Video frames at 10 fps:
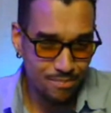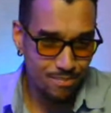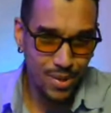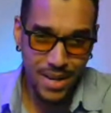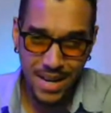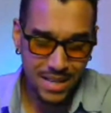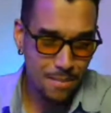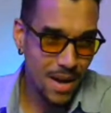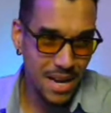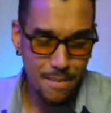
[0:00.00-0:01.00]
putting the
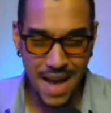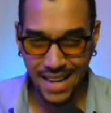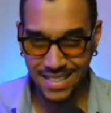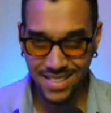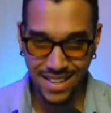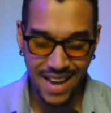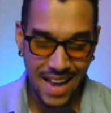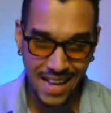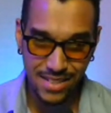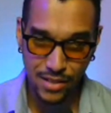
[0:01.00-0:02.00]
money back into the
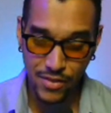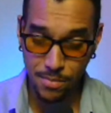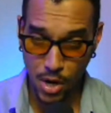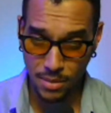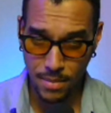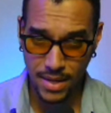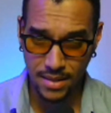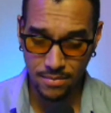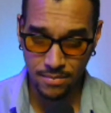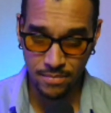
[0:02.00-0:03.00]
hands of smart money
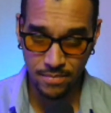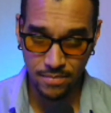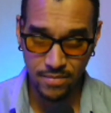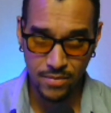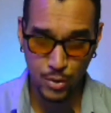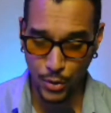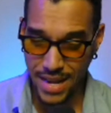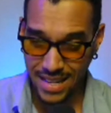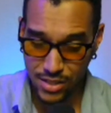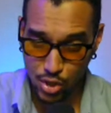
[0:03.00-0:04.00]
so
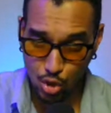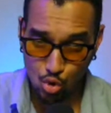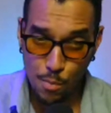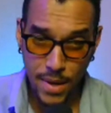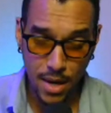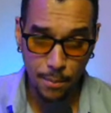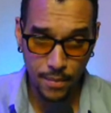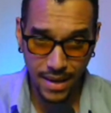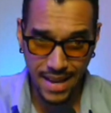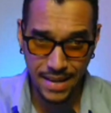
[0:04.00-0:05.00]
they can scoop it up
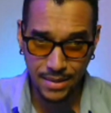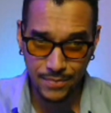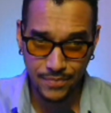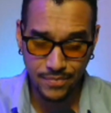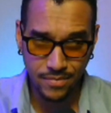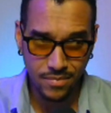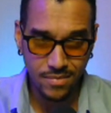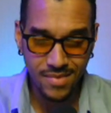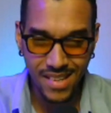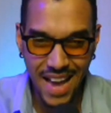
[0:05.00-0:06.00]
again
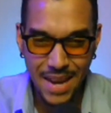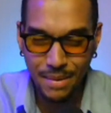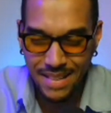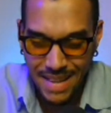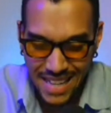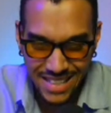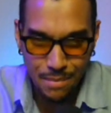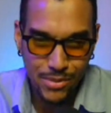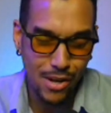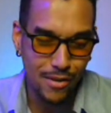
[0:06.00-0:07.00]
and get
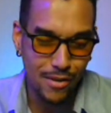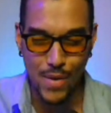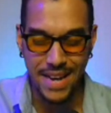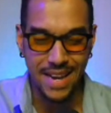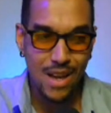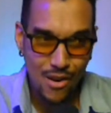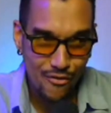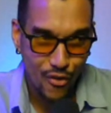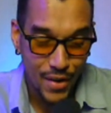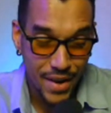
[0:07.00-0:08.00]
themselves ready
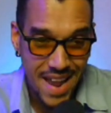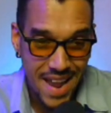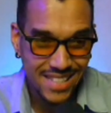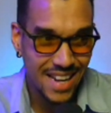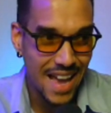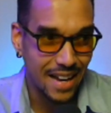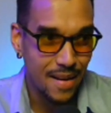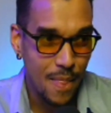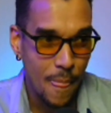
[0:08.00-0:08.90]
for the next leg.